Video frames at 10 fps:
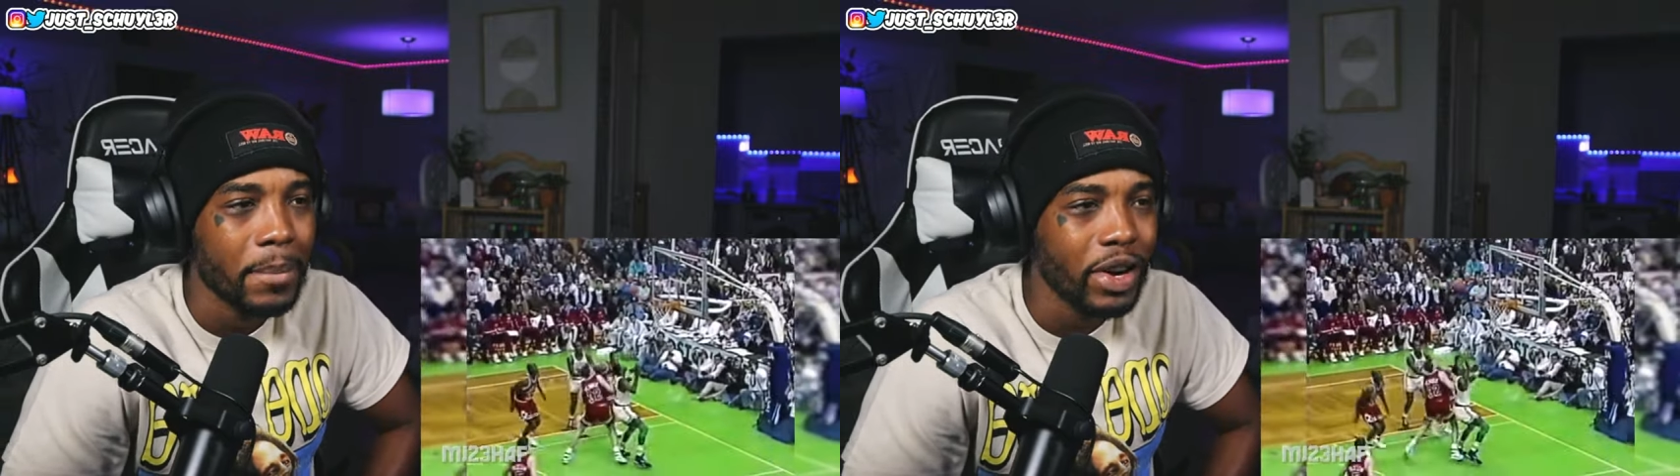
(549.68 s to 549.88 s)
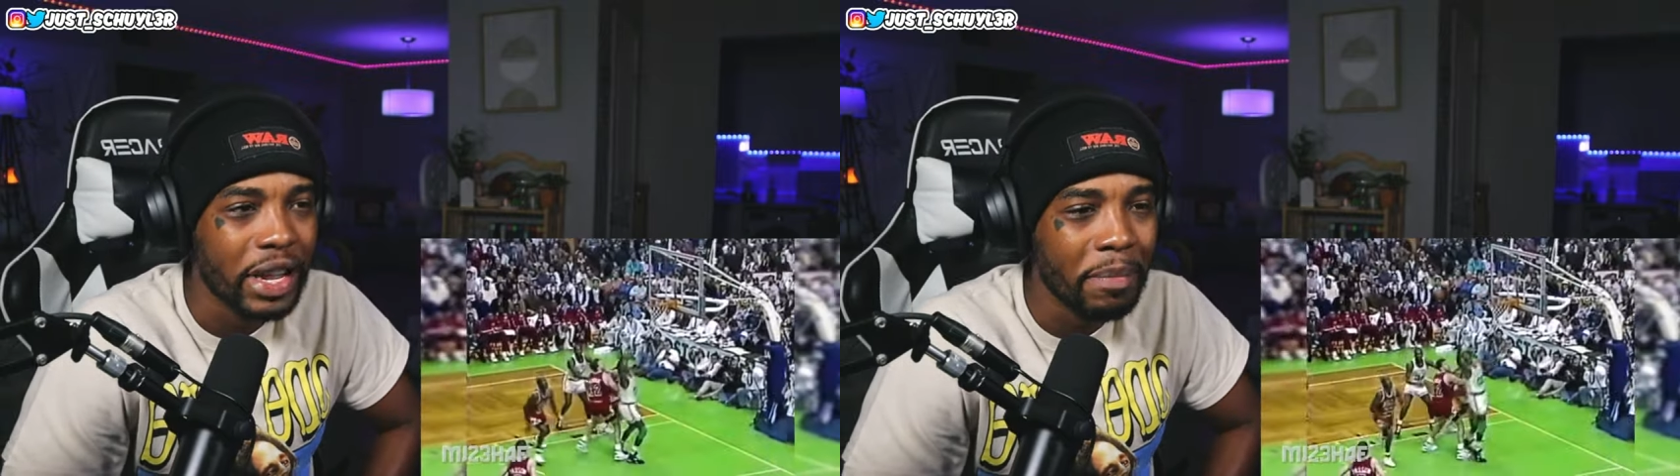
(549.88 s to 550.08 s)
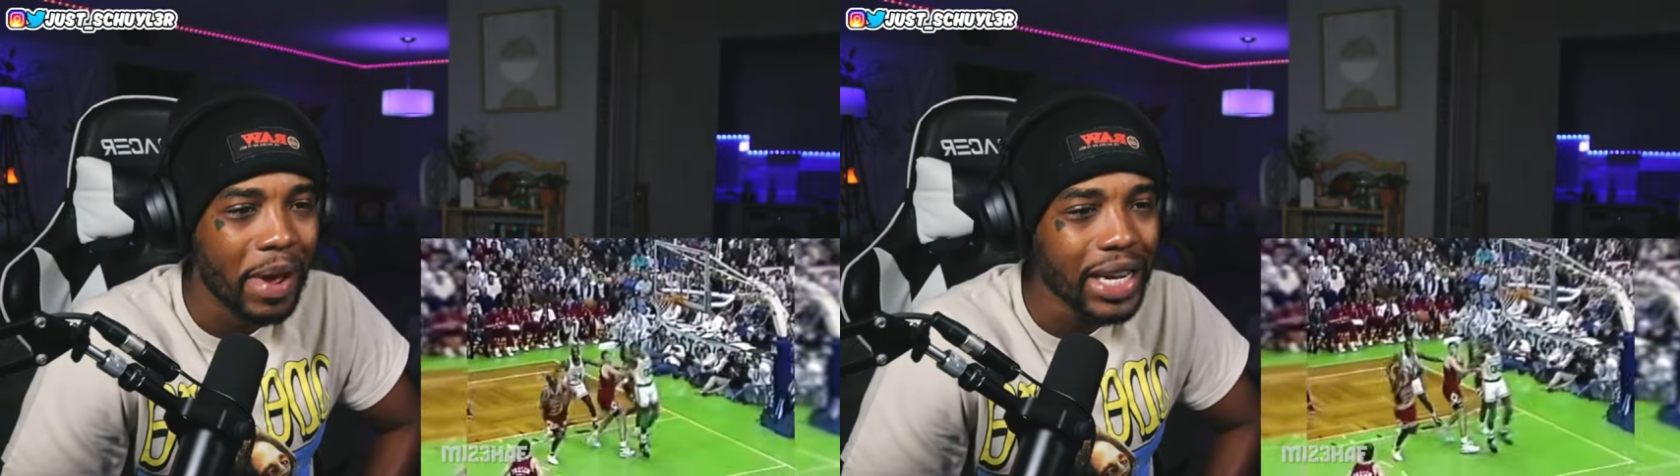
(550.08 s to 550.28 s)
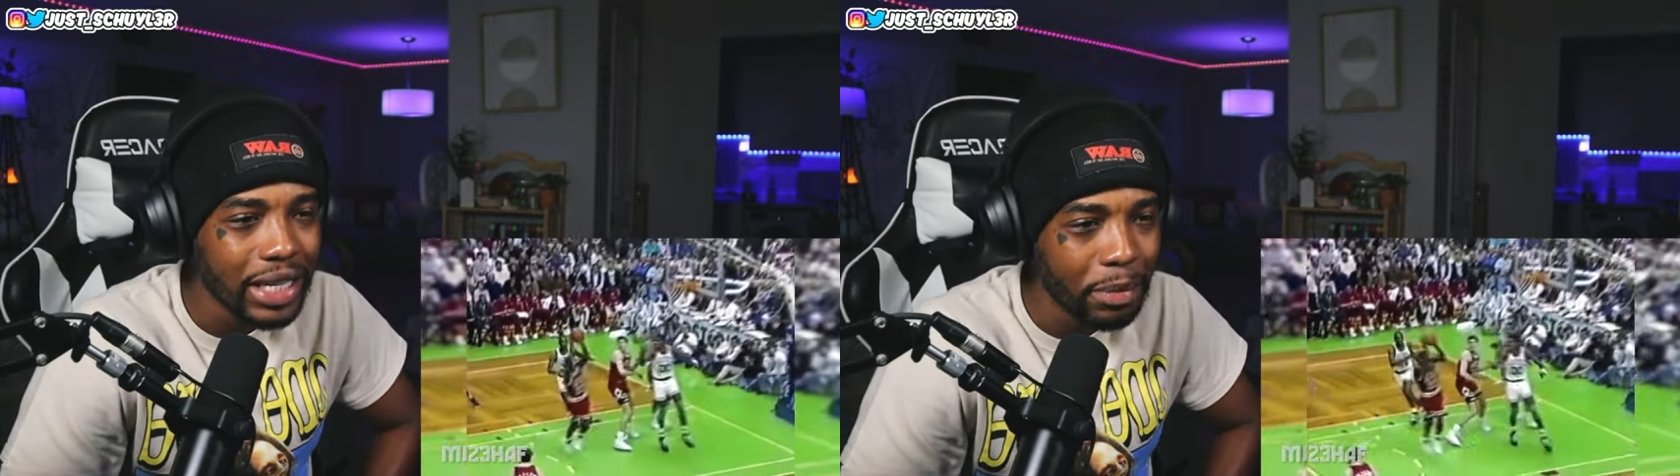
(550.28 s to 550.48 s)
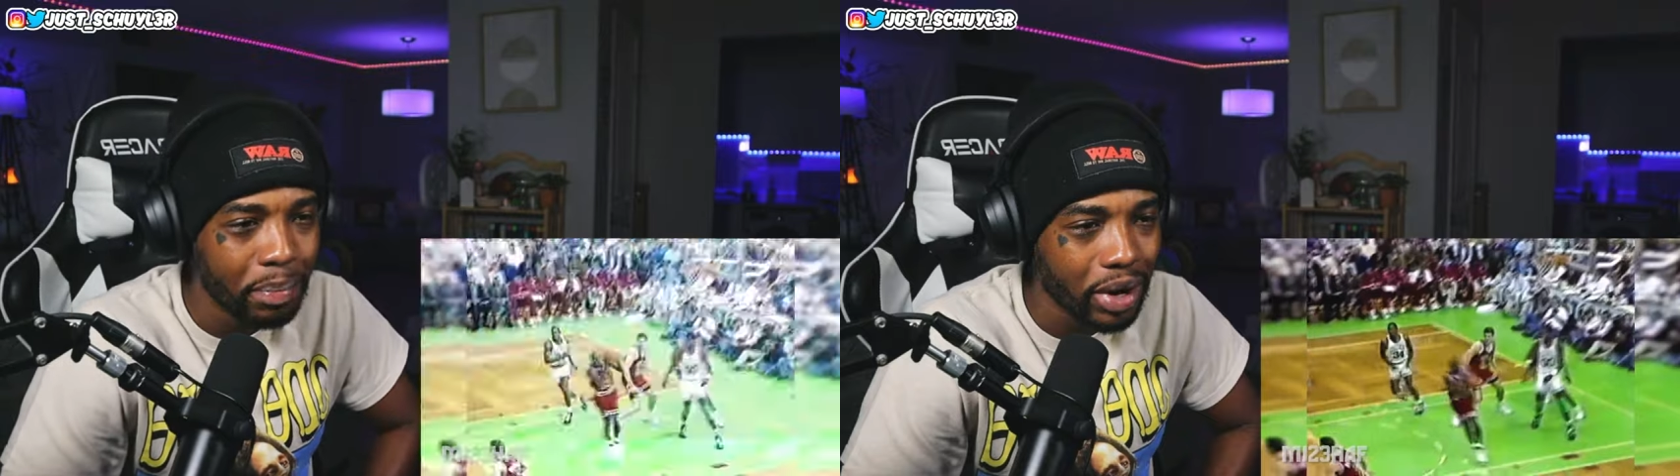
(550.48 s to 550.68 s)
Right, imagine
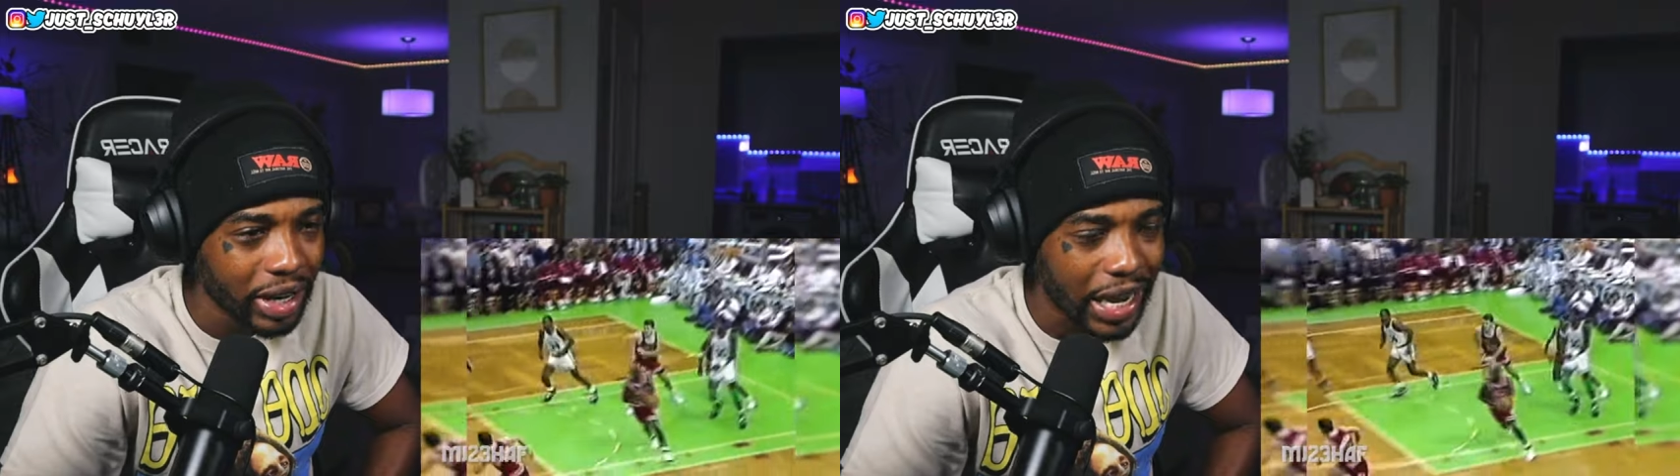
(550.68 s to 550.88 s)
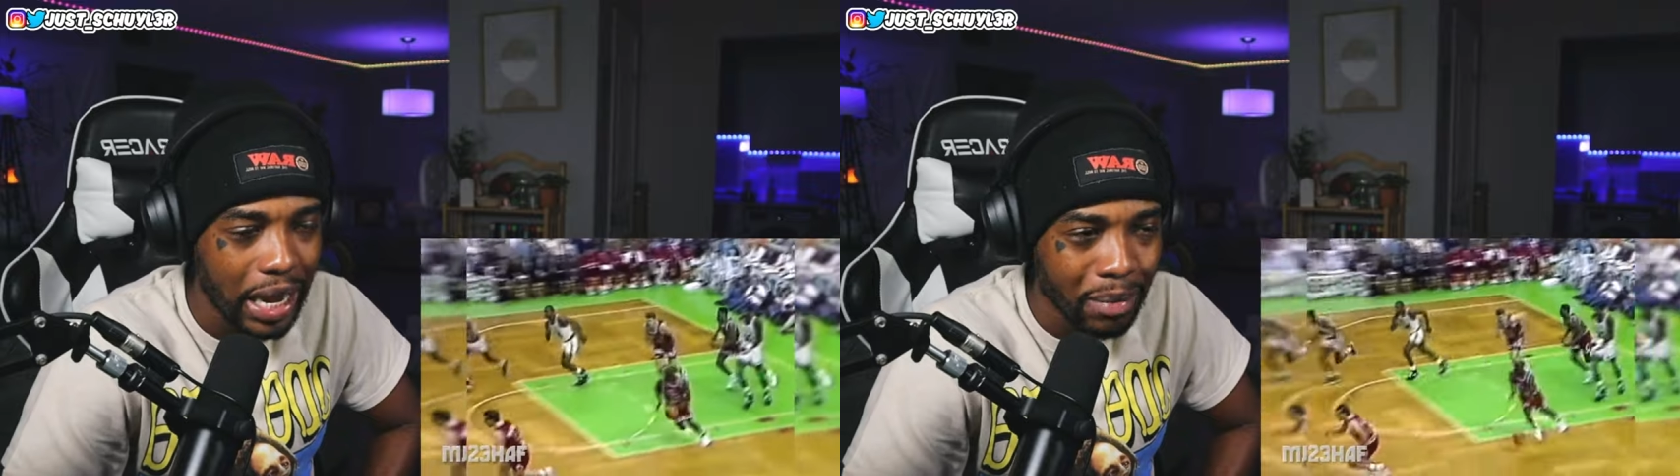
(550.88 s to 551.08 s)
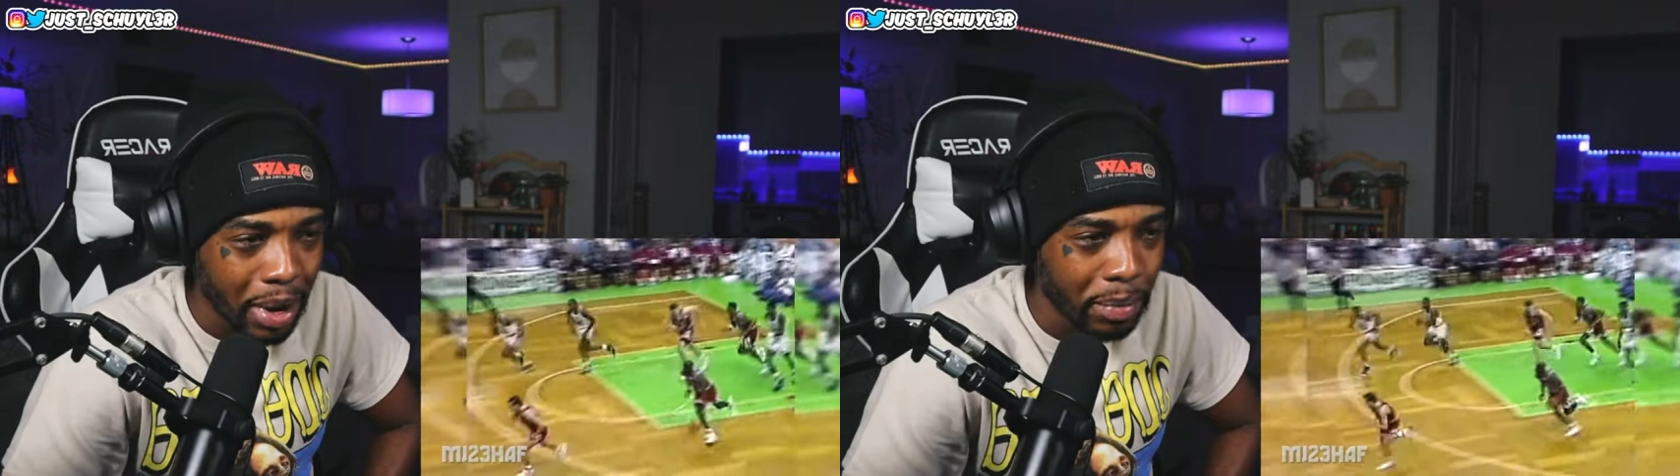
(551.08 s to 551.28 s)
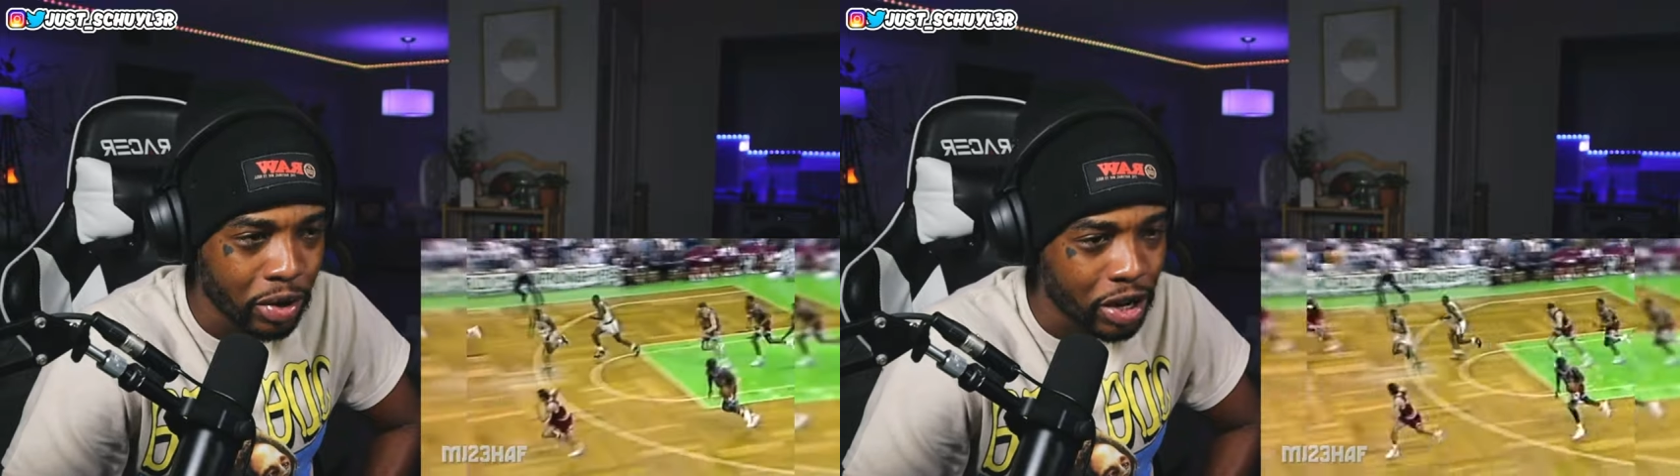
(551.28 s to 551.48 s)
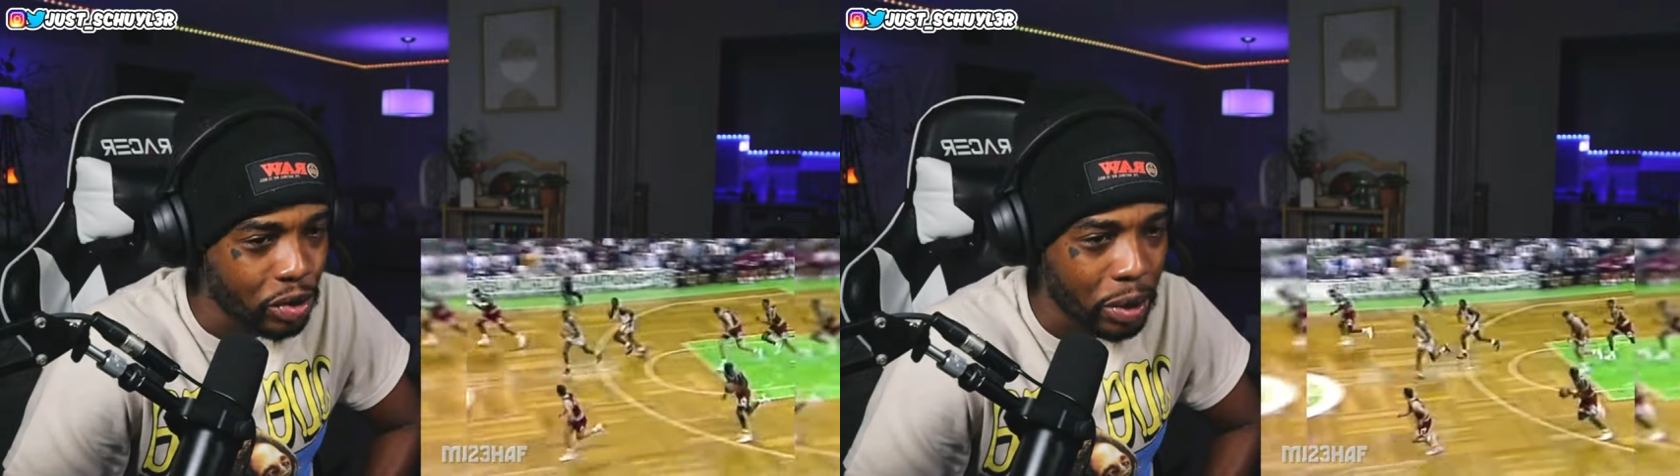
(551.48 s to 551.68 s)
if Bird came up
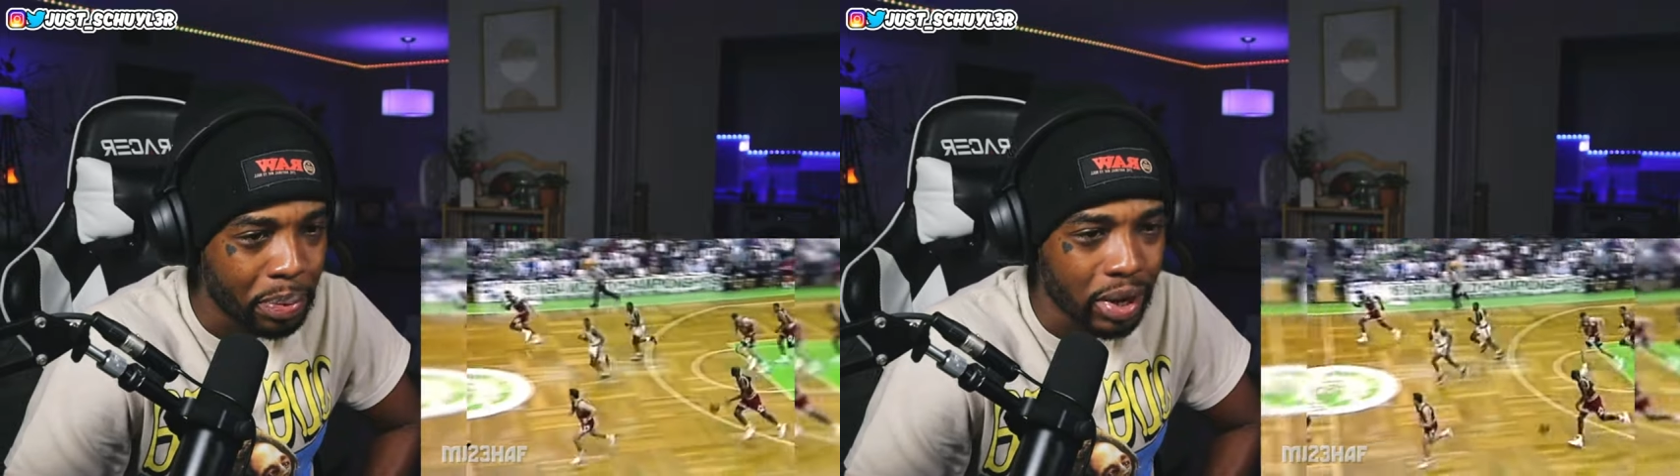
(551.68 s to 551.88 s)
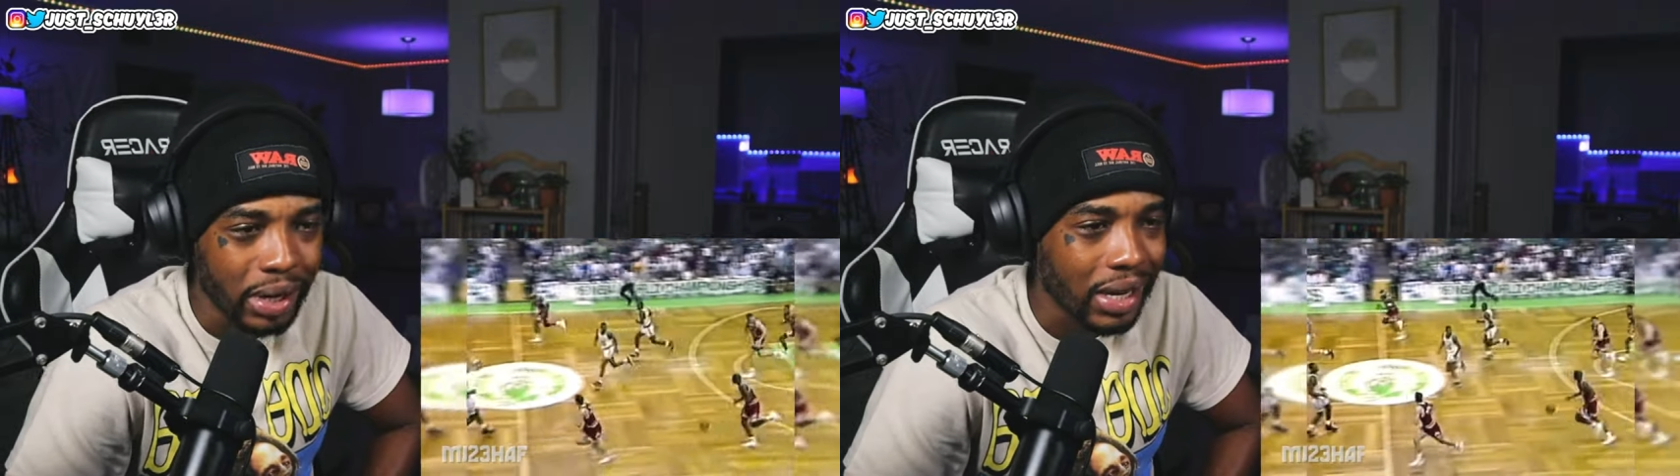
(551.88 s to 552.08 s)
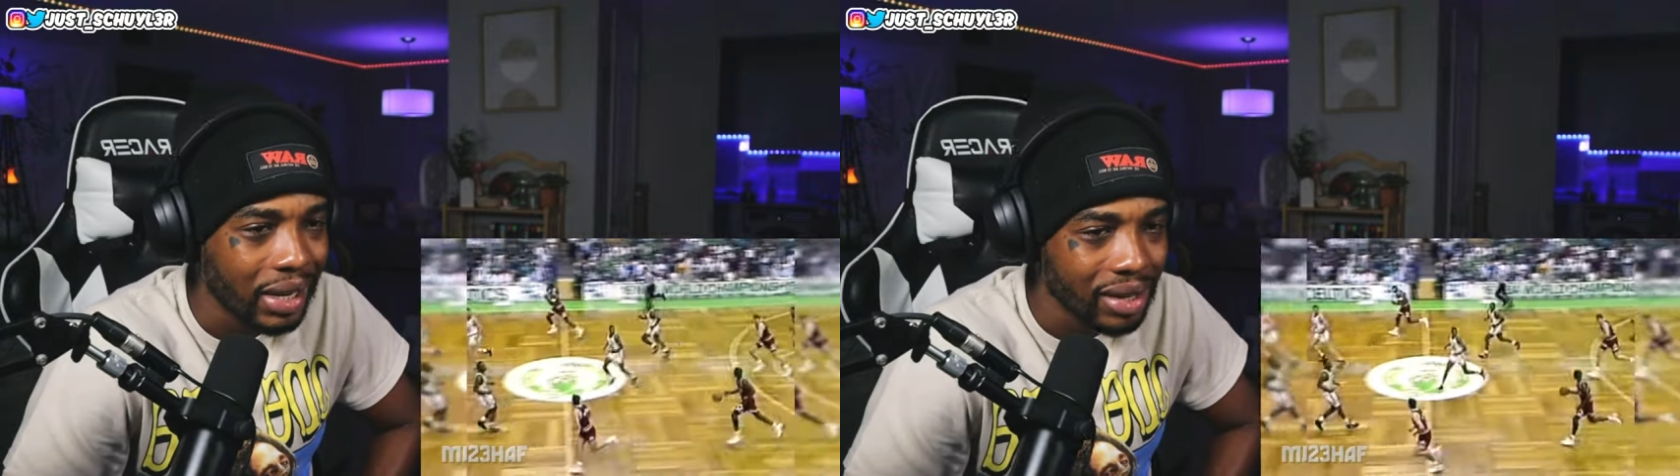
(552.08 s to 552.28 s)
with a three-point line.